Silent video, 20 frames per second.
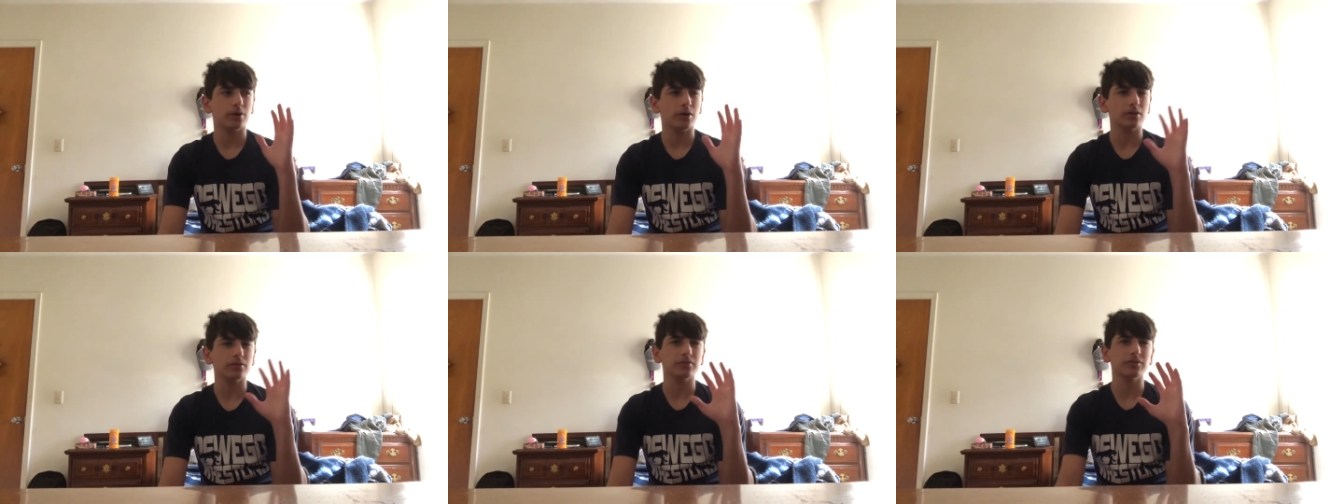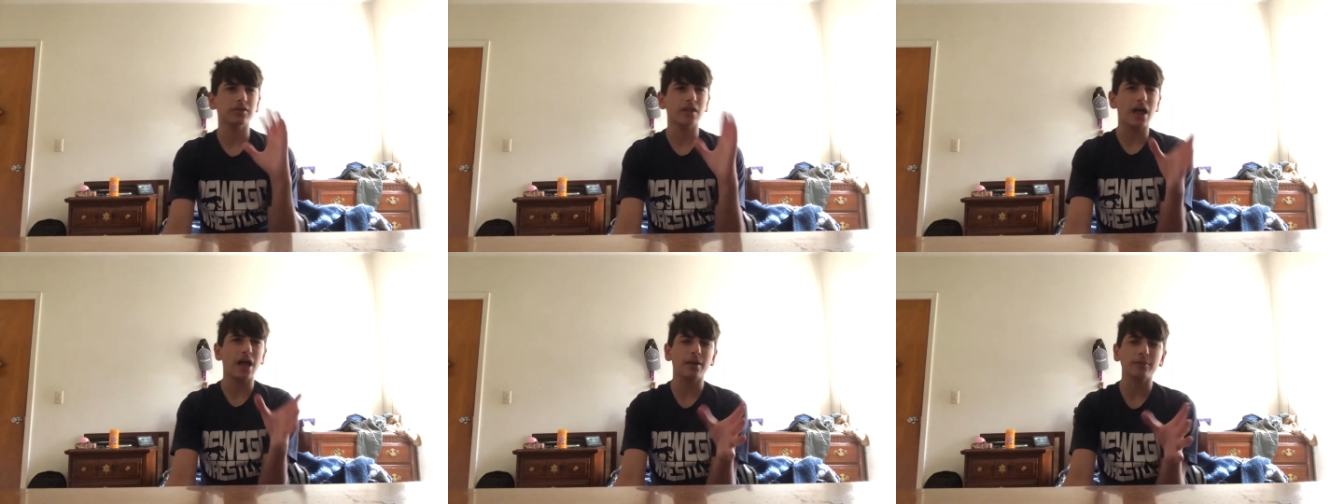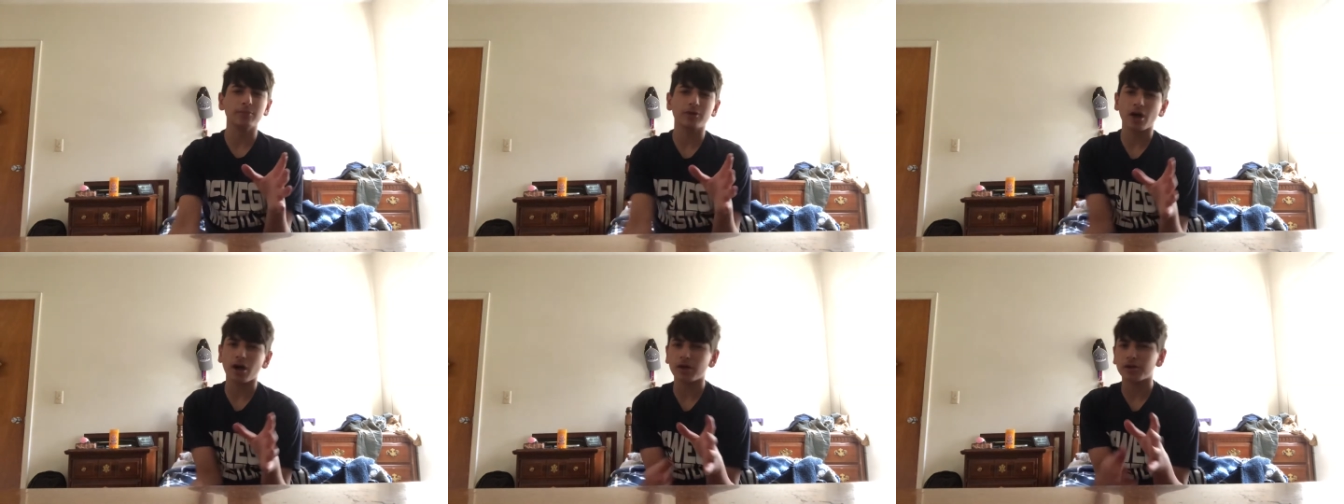lime
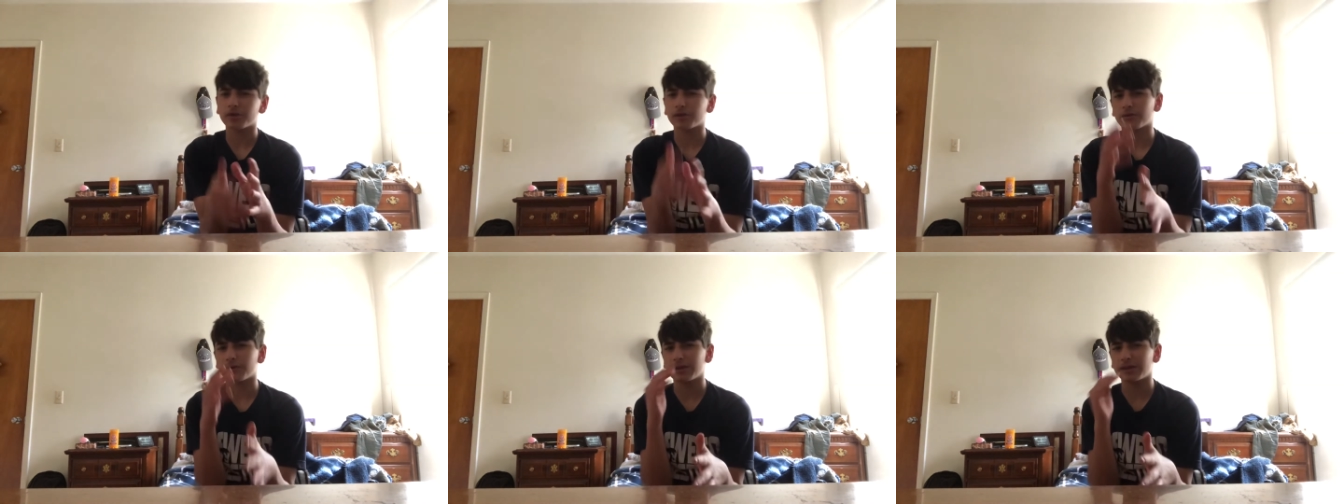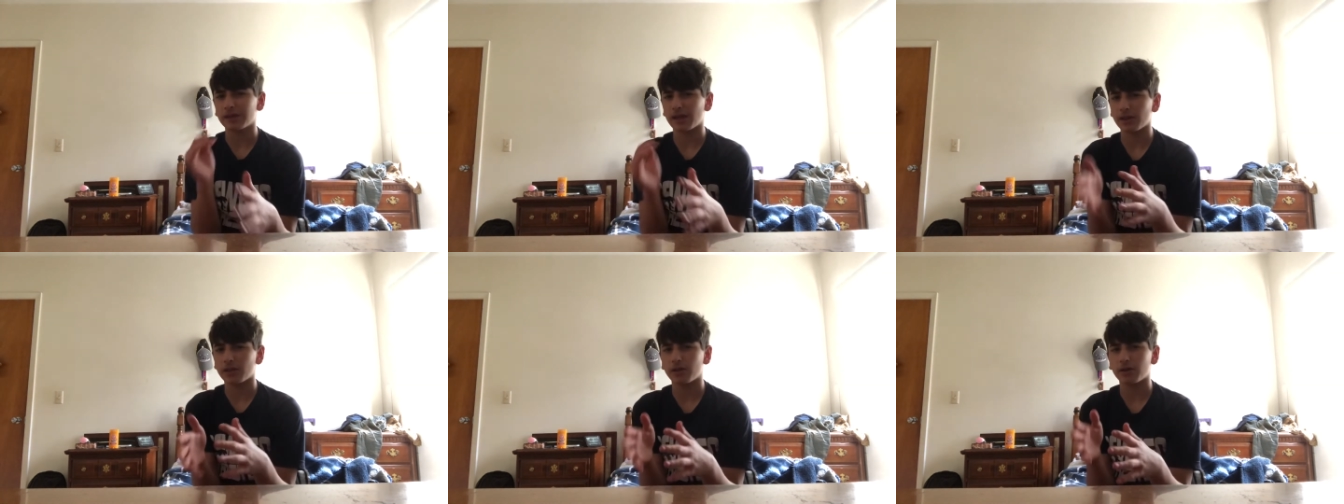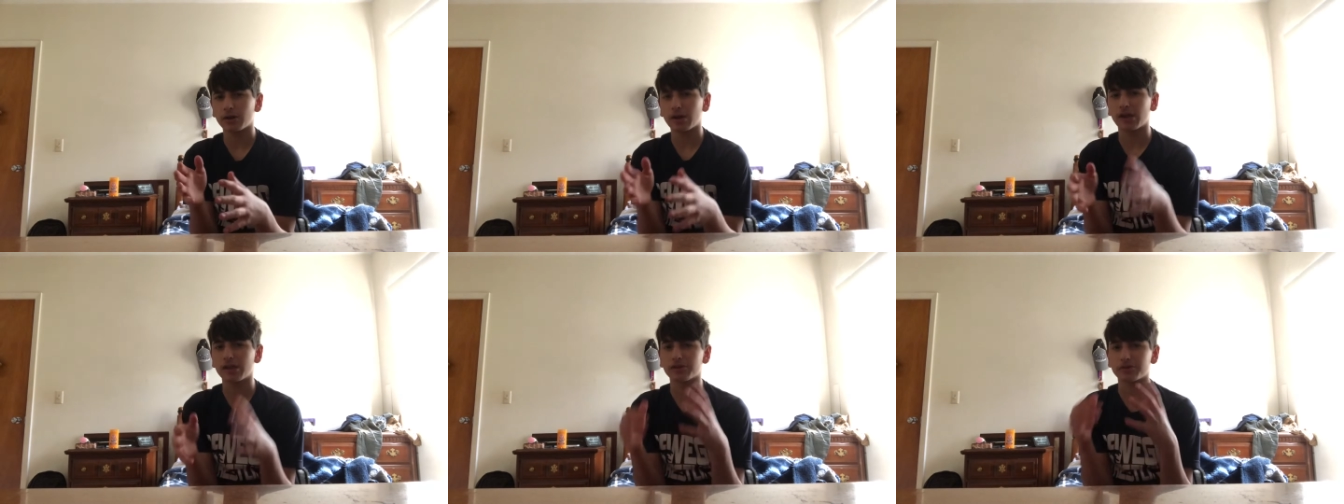color, a yellow
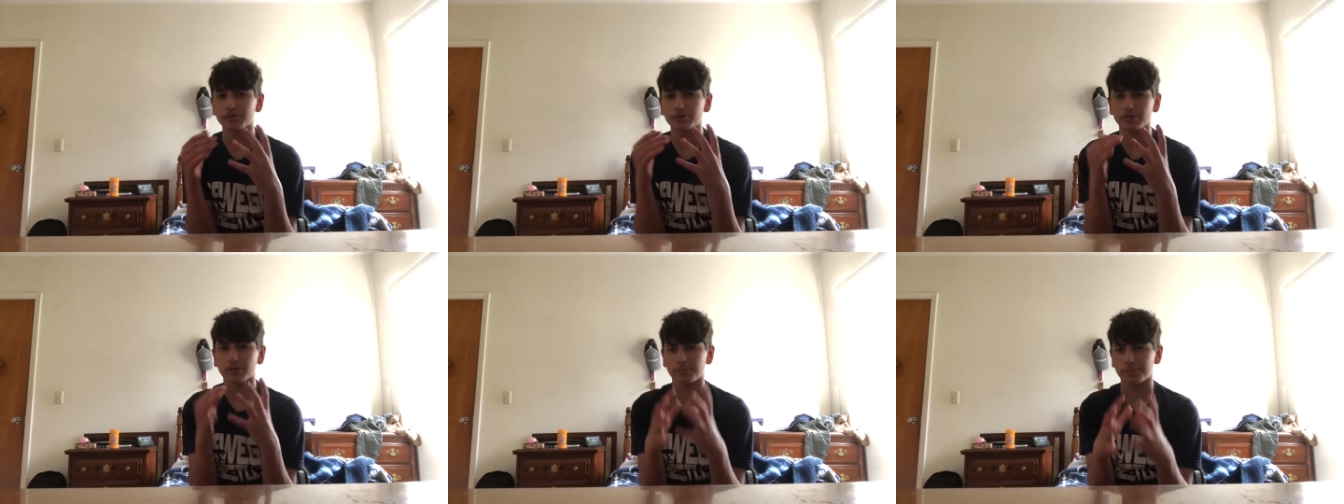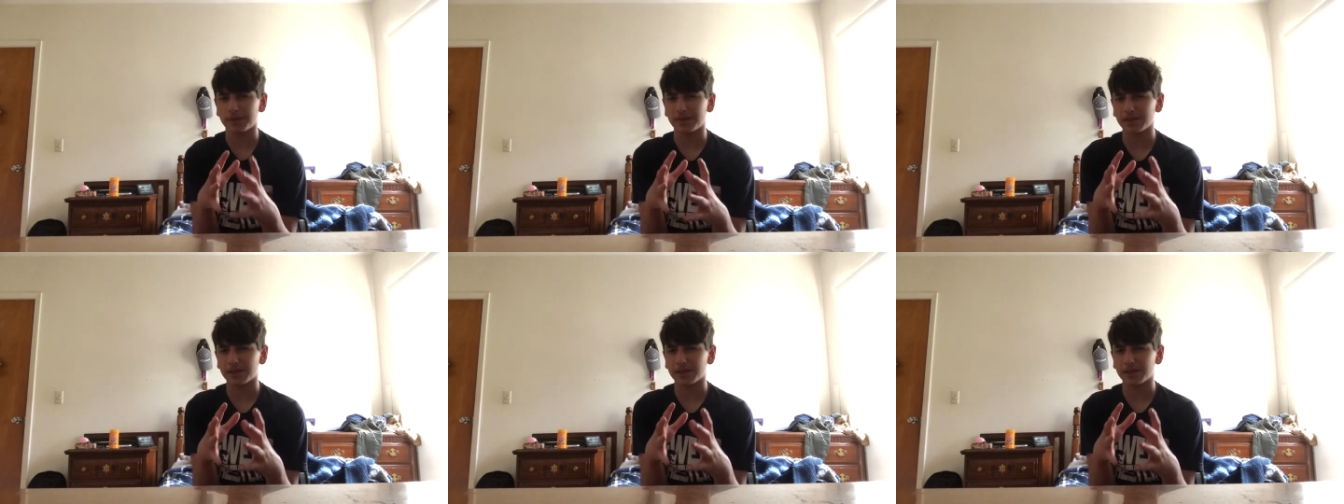color, and a pink